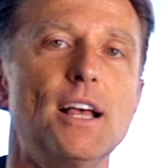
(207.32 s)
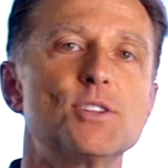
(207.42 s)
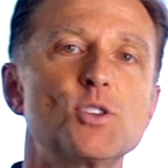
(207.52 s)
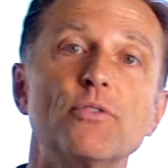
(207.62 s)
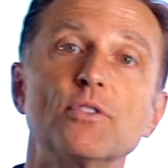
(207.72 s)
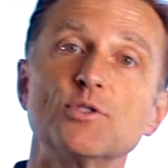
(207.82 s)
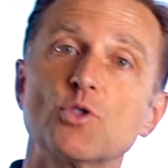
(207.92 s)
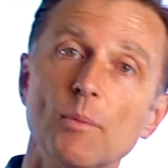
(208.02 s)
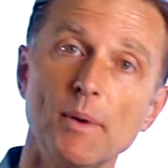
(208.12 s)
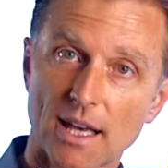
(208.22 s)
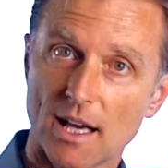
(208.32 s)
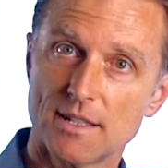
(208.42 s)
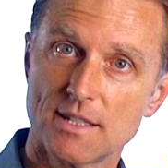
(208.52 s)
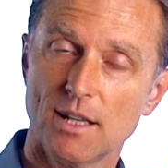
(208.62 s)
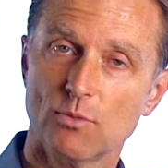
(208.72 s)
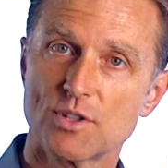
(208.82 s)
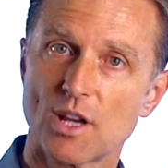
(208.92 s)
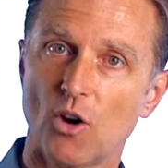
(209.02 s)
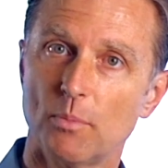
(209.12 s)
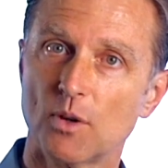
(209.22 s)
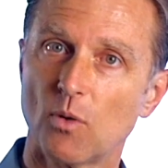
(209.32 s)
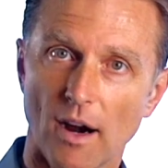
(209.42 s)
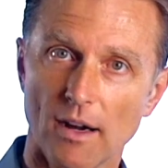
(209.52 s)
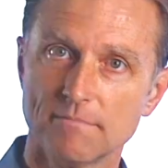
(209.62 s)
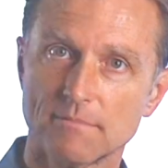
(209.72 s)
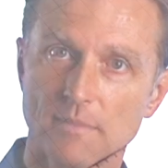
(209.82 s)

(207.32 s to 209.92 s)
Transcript: So if you're enjoying my content, which I hope you are,